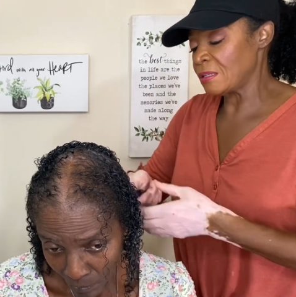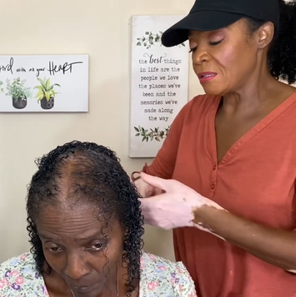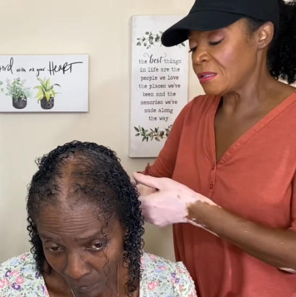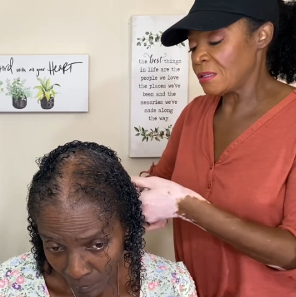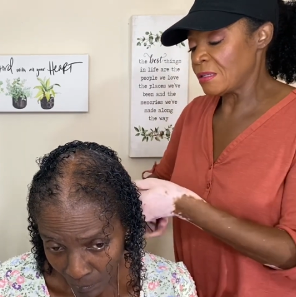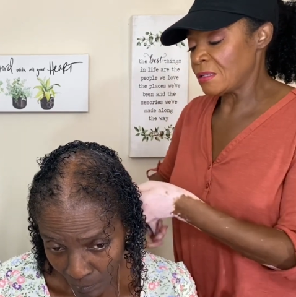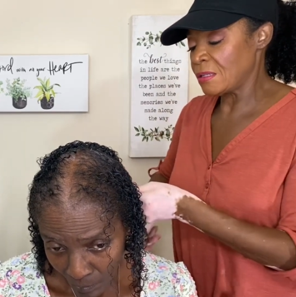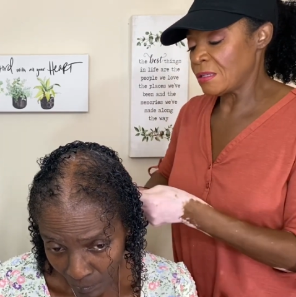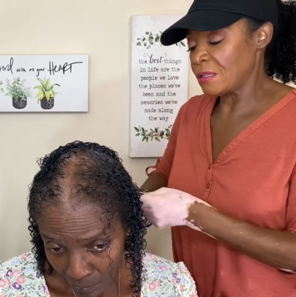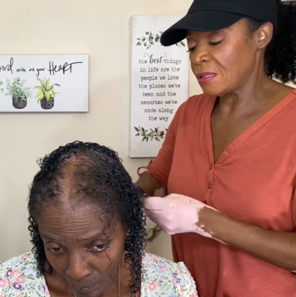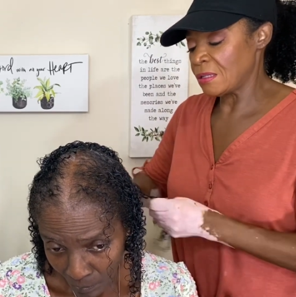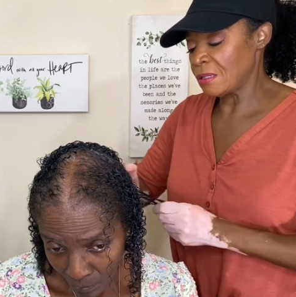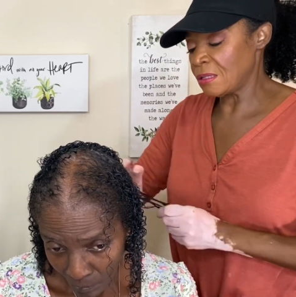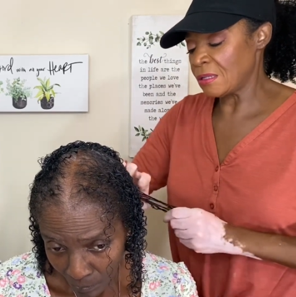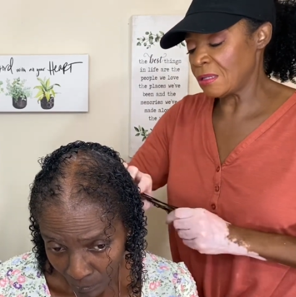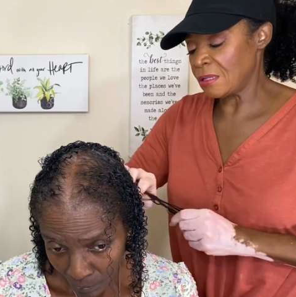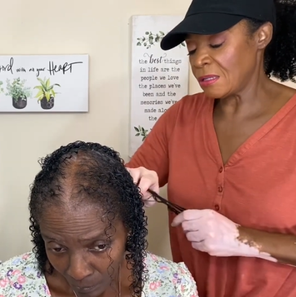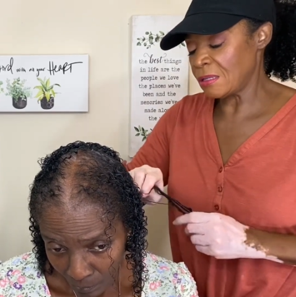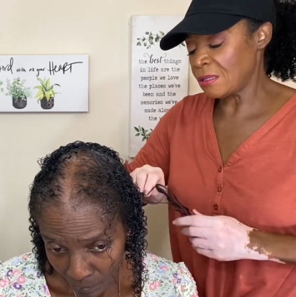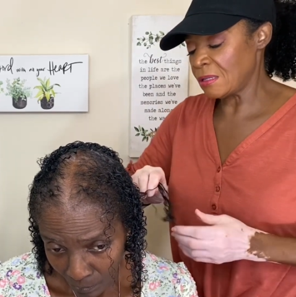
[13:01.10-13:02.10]

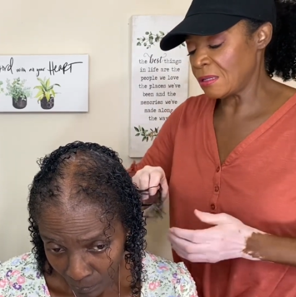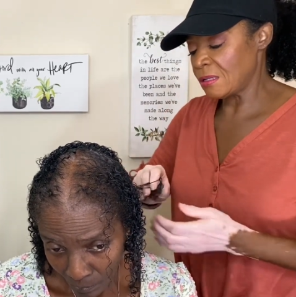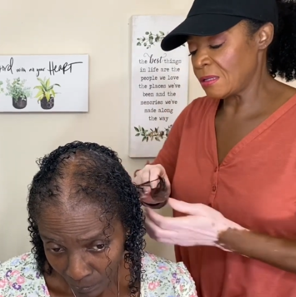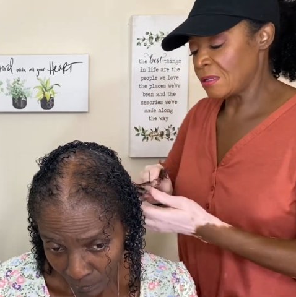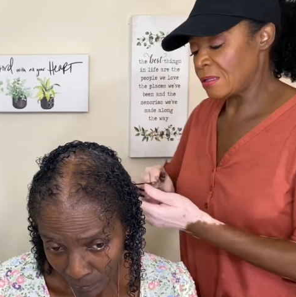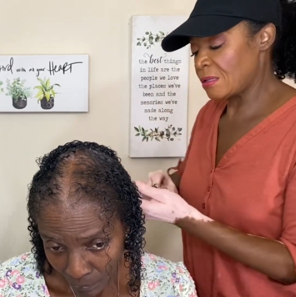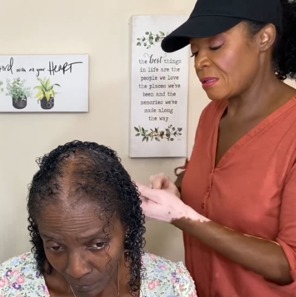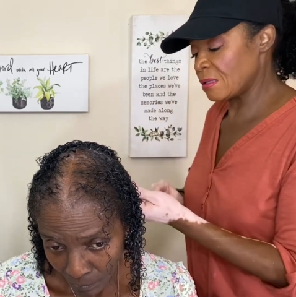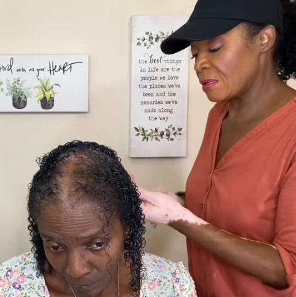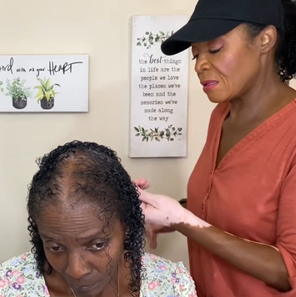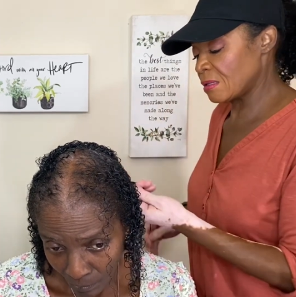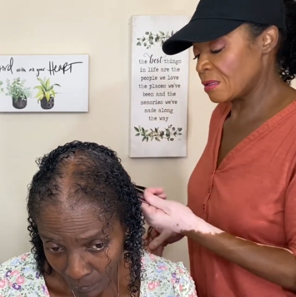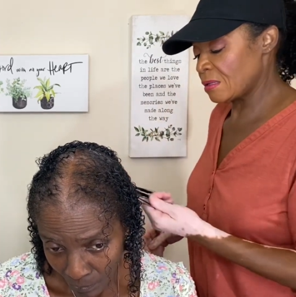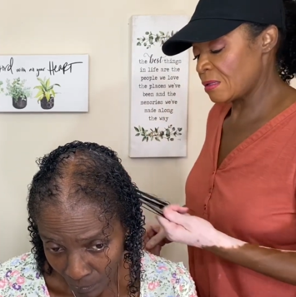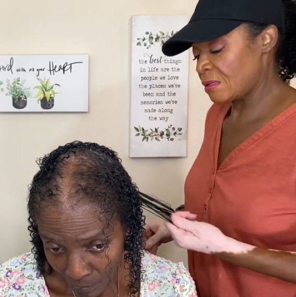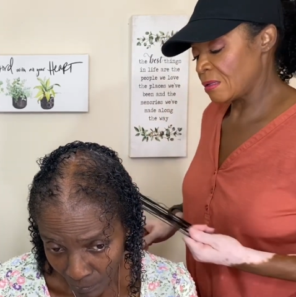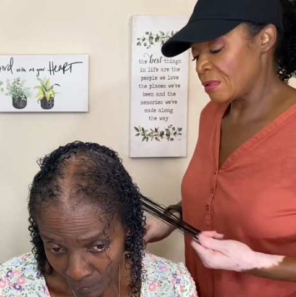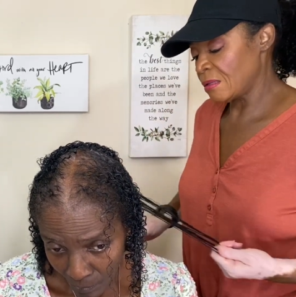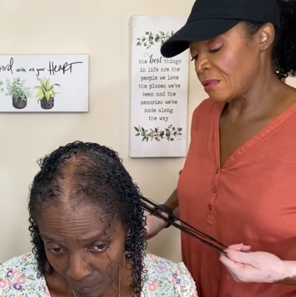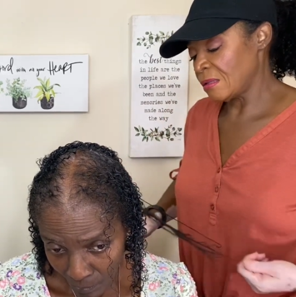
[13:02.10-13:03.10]

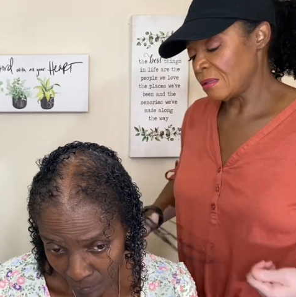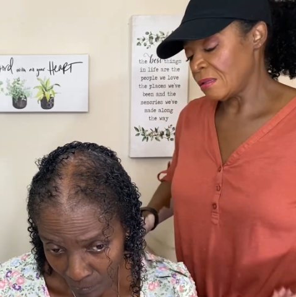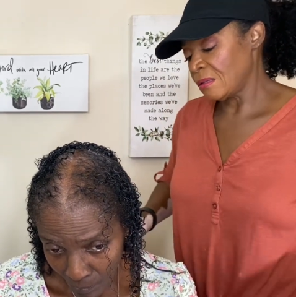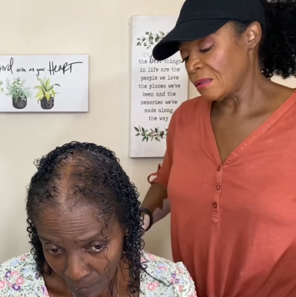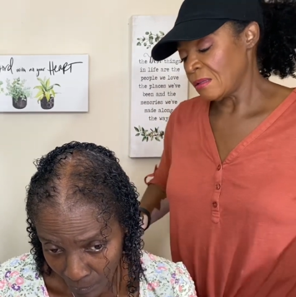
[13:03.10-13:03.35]
(silence)